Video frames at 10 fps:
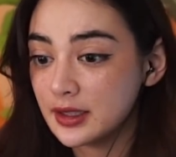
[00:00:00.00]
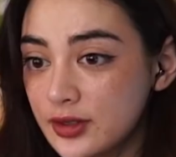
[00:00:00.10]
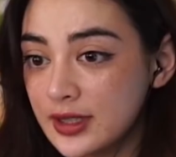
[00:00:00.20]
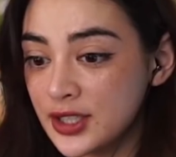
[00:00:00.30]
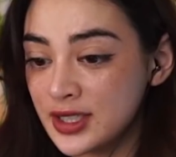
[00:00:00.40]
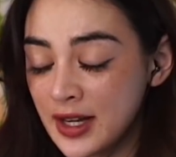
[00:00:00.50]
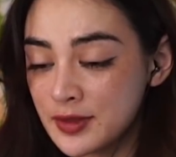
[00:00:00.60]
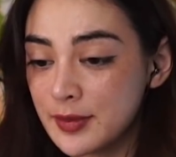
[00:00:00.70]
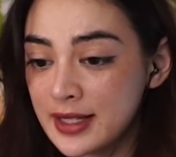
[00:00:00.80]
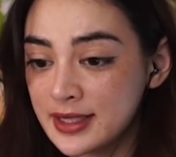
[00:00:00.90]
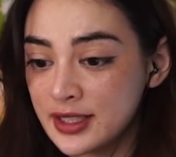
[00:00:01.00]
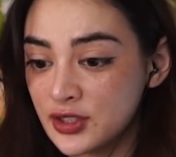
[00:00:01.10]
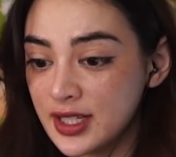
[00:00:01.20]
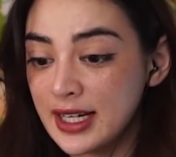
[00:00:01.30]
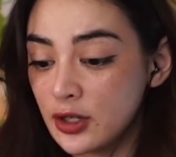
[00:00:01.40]
that she left a message
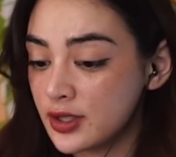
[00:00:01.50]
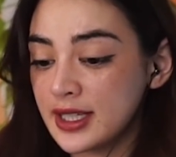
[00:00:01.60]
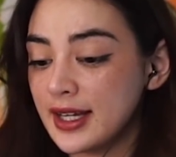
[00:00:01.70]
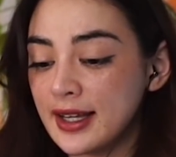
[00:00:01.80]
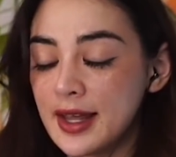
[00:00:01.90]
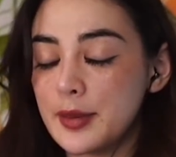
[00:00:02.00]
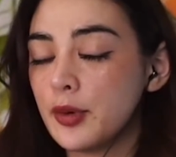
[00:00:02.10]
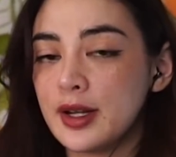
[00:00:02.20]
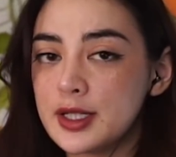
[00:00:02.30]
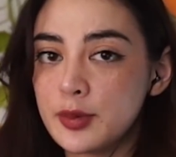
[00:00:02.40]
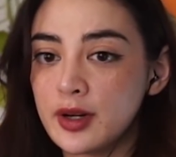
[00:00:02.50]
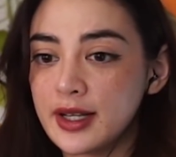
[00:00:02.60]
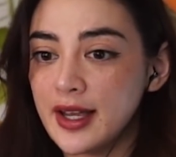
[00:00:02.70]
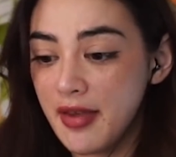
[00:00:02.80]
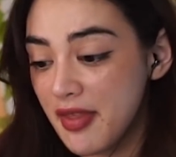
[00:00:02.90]
and he looked at it and then put it in his
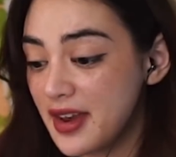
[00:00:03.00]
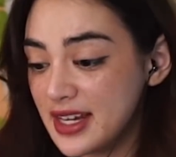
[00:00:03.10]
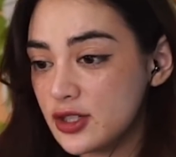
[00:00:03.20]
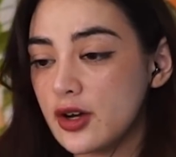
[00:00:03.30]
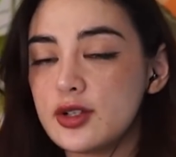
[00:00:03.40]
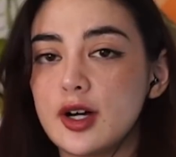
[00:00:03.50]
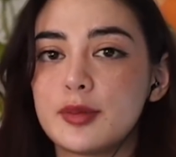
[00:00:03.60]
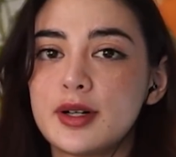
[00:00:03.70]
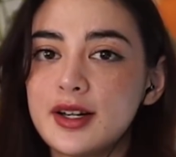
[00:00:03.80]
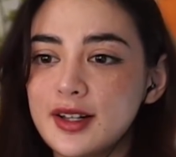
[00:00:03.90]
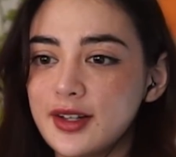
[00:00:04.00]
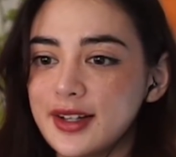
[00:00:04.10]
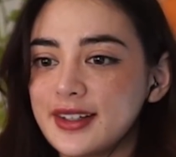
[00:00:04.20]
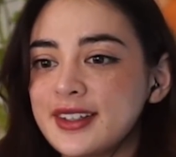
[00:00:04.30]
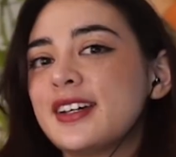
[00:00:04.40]
pocket and then he turned up.
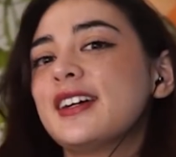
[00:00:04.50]
Like,